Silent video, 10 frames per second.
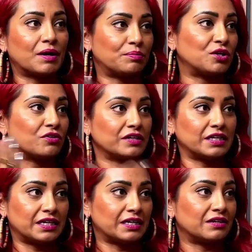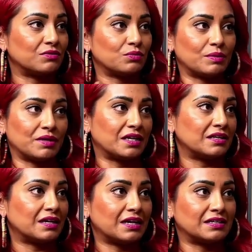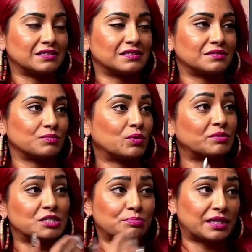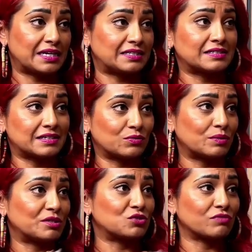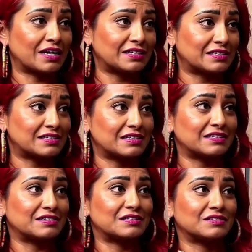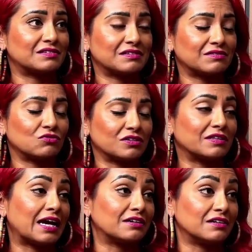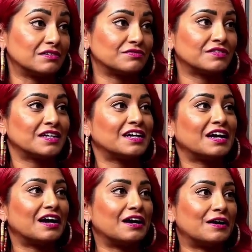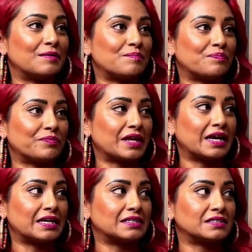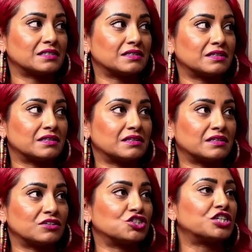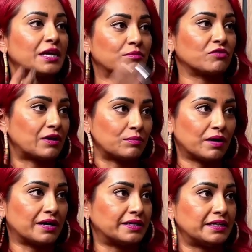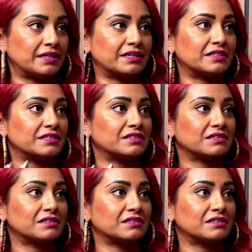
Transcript: purity and women and women's place and women's rights and or lack of. And there's shame around body and